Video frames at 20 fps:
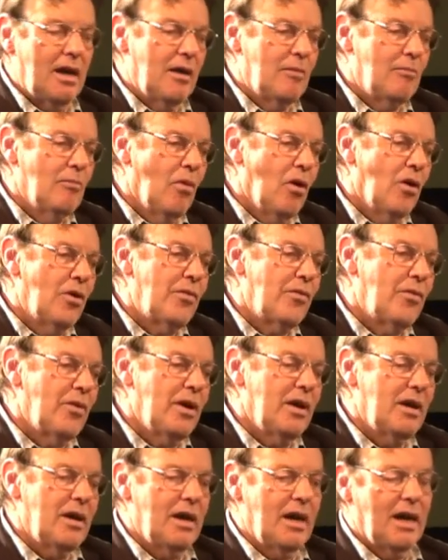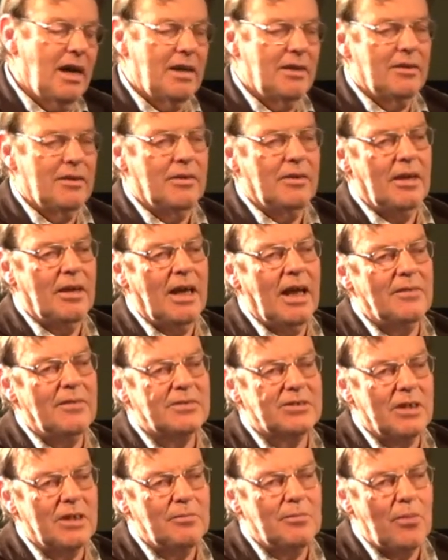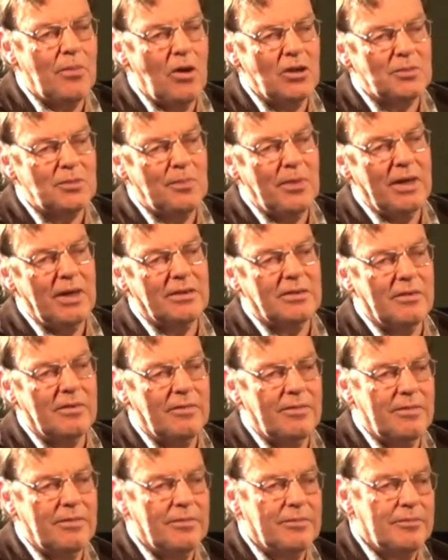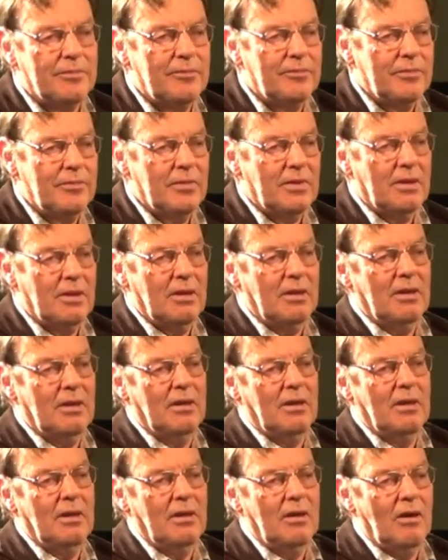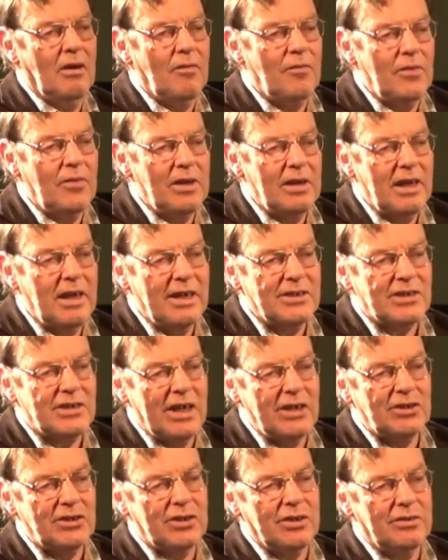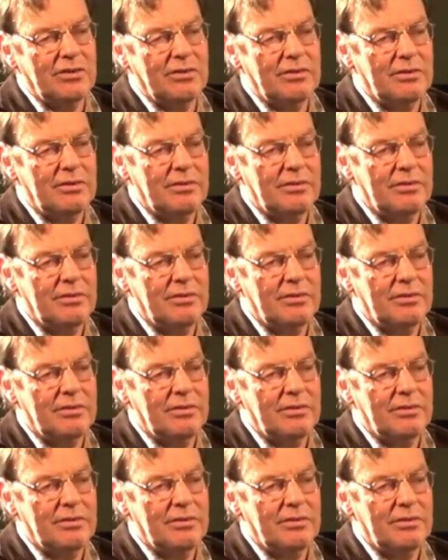and moderate and have some prospect of realization.